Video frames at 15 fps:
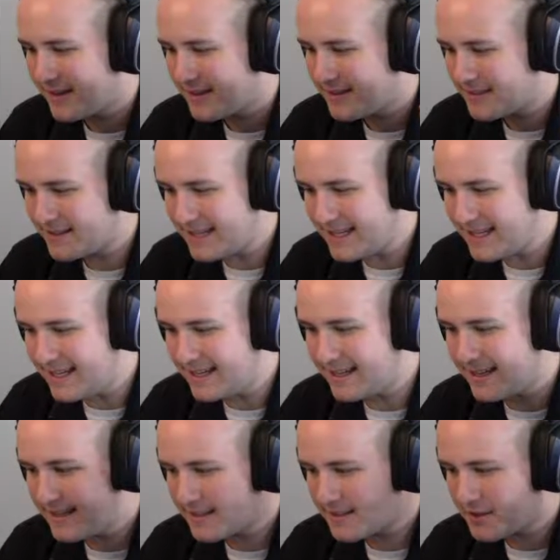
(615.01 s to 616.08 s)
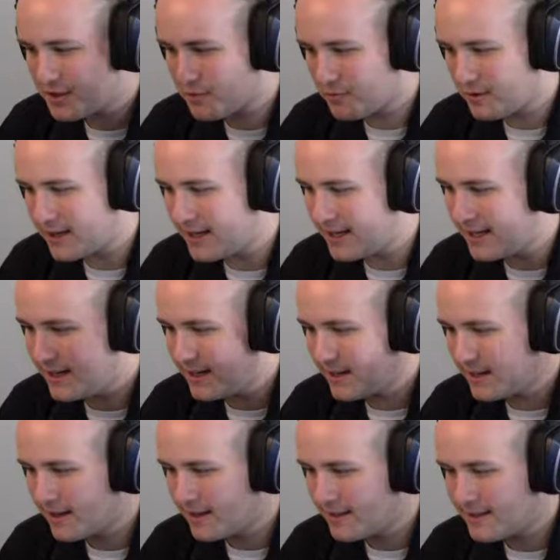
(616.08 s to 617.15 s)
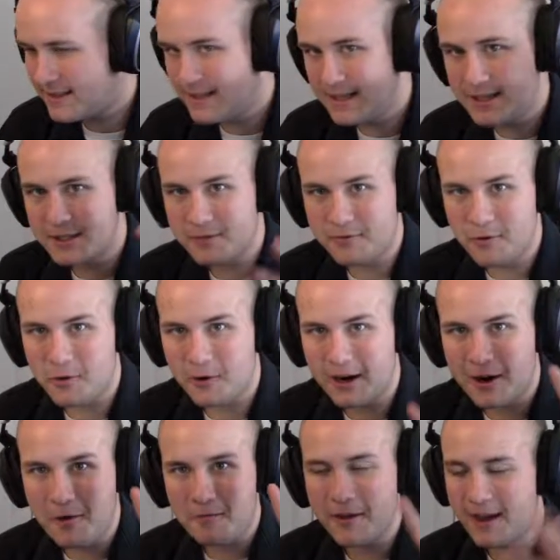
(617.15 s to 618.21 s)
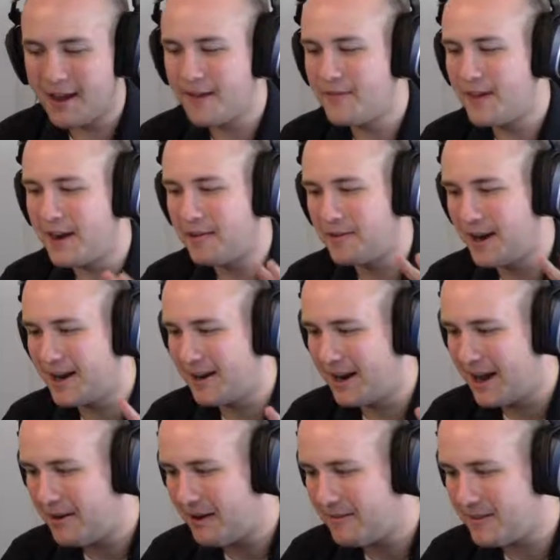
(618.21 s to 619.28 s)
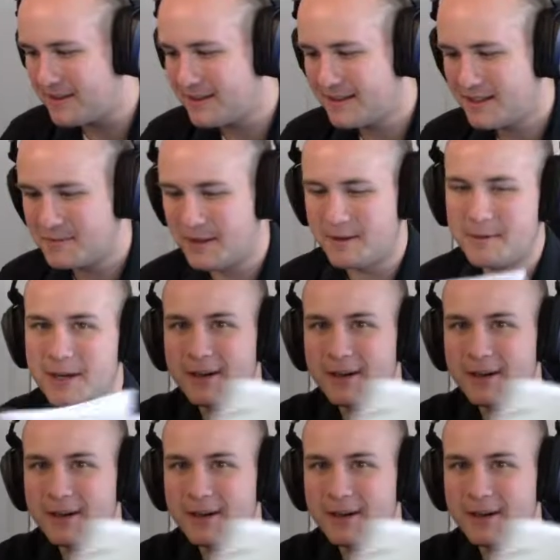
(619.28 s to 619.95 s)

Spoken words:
C is 3, D is 4. And hopefully I got that right on how I have this explained.